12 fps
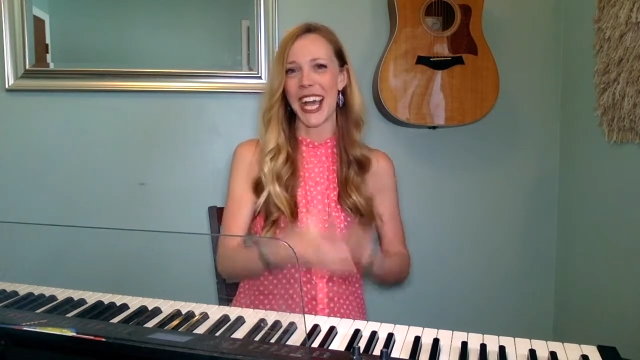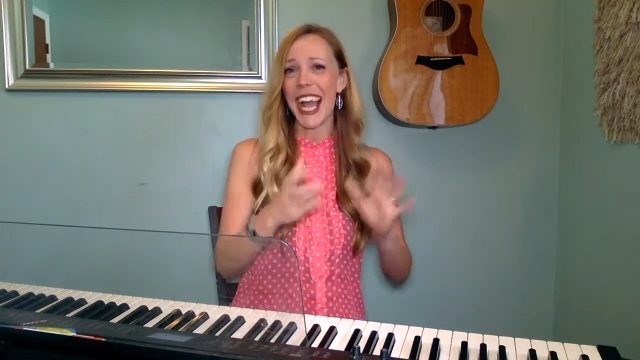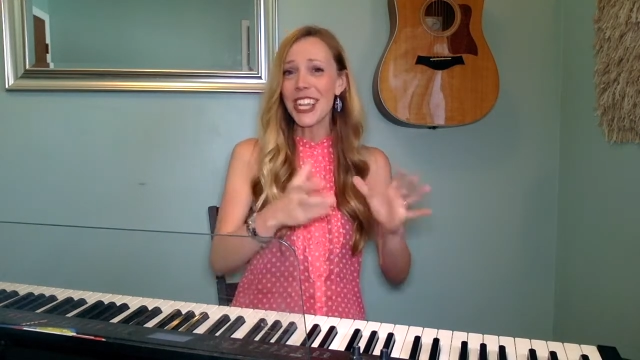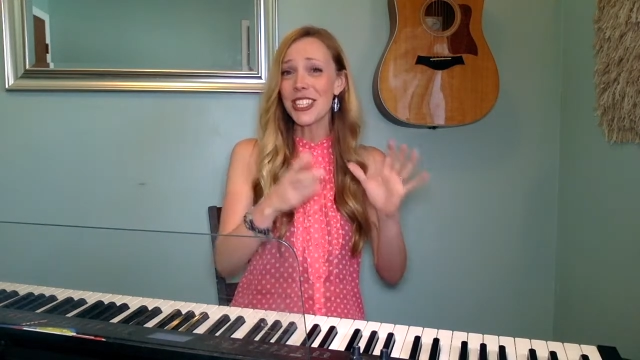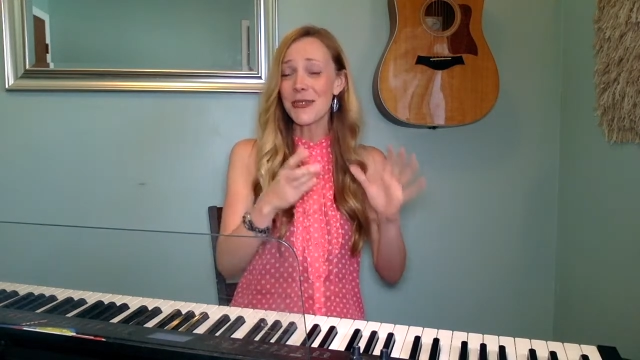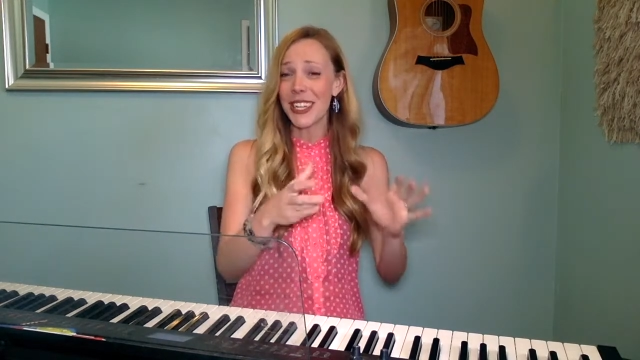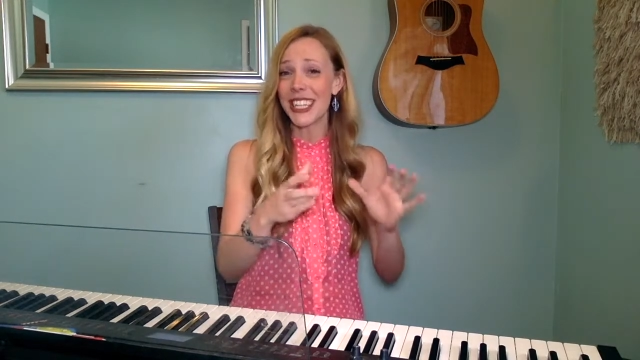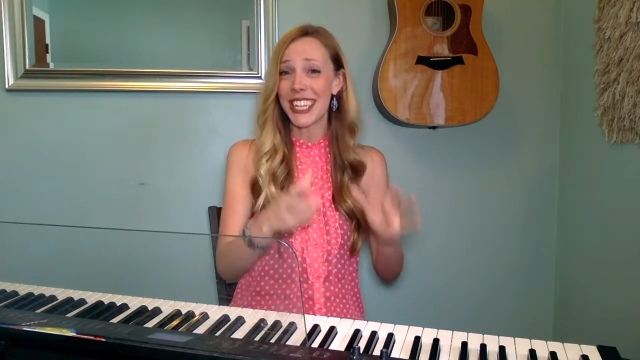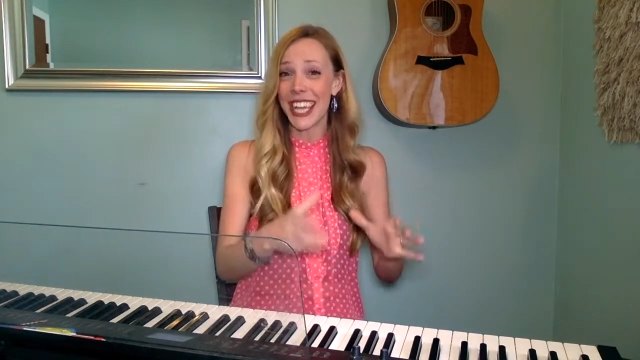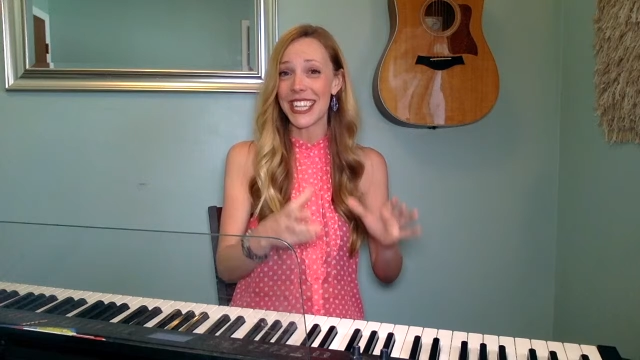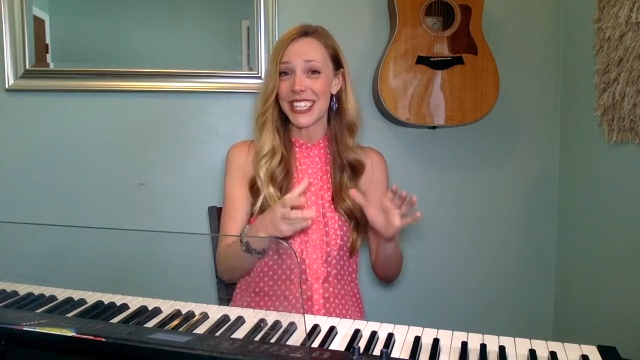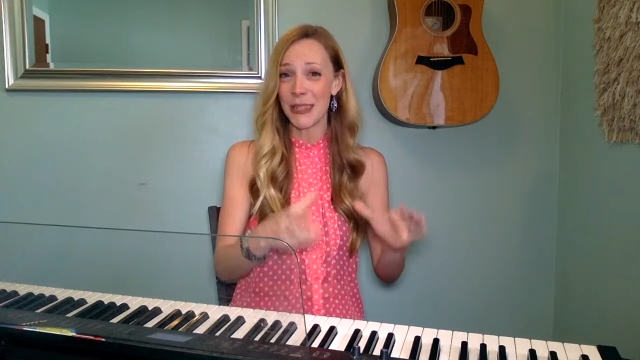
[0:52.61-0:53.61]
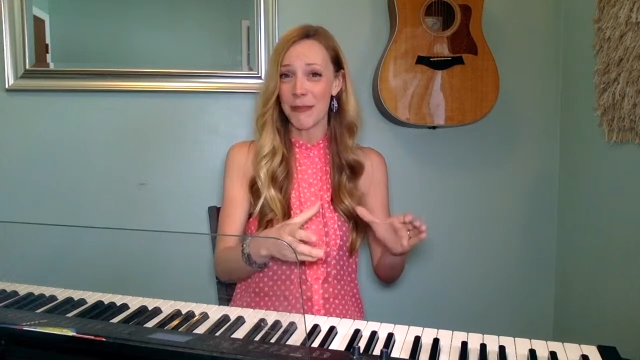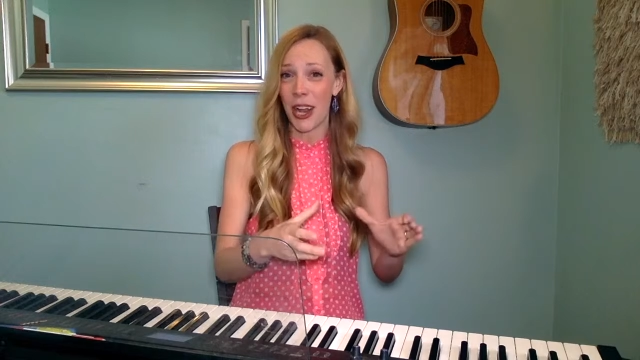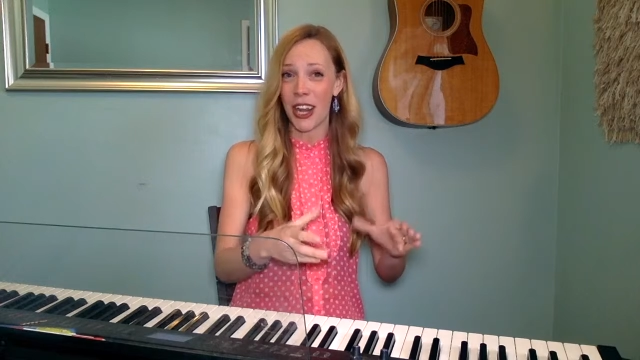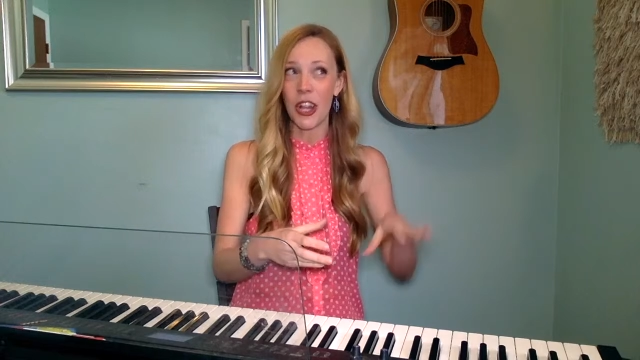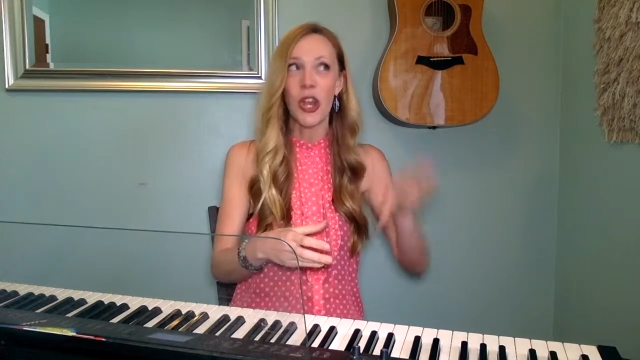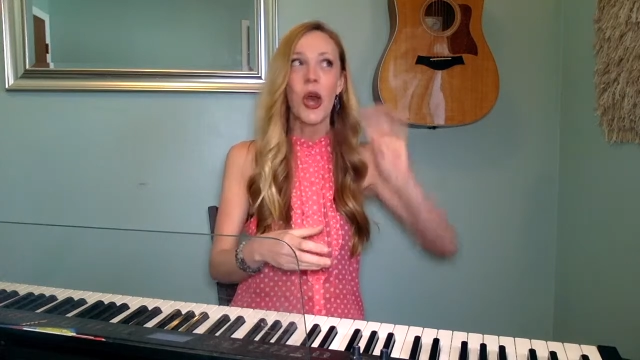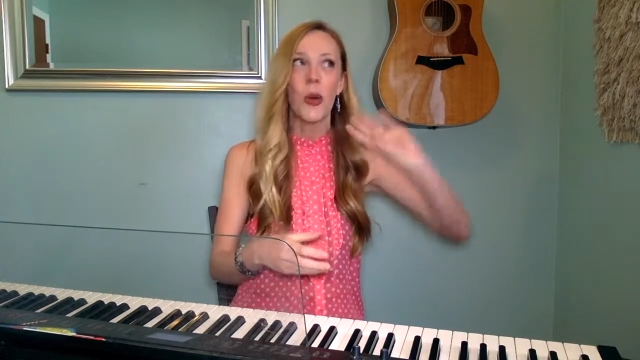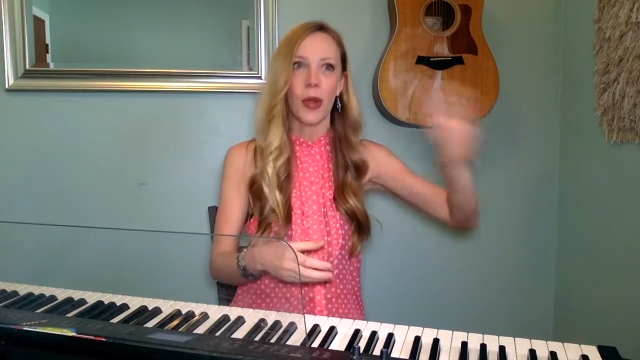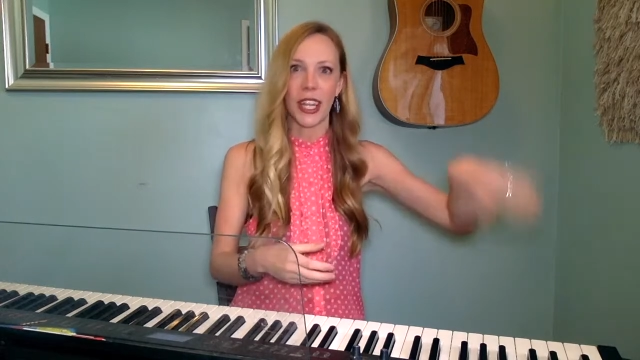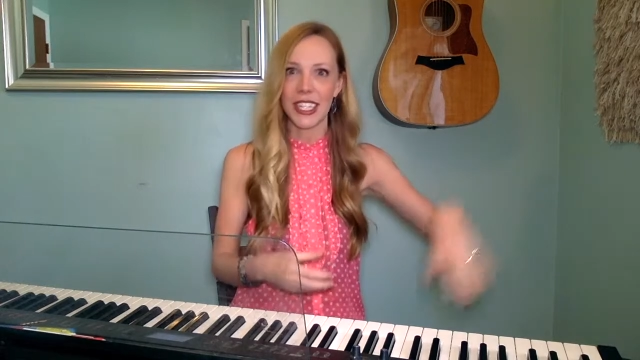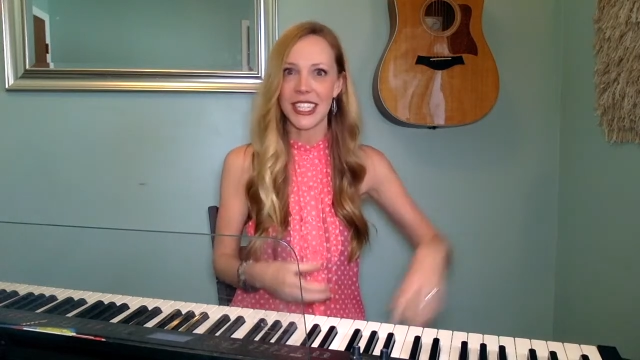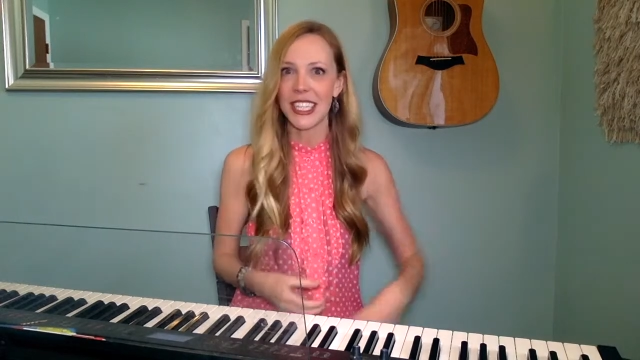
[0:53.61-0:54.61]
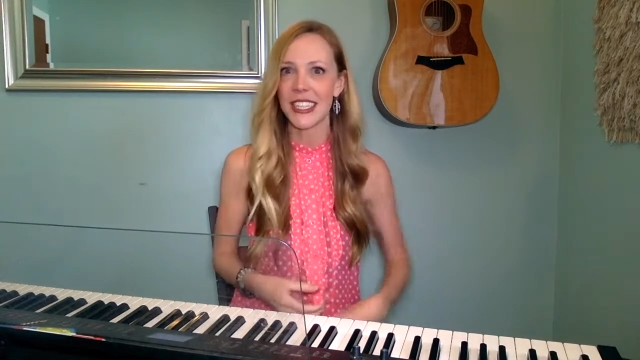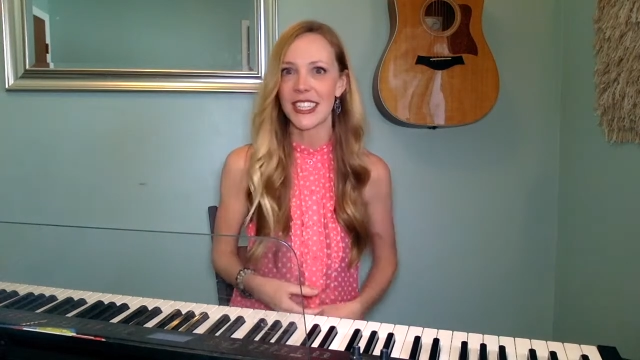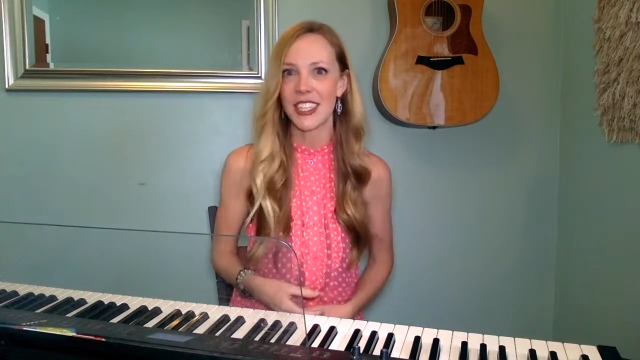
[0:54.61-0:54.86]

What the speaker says: I just wanted to get to the part where I could sing the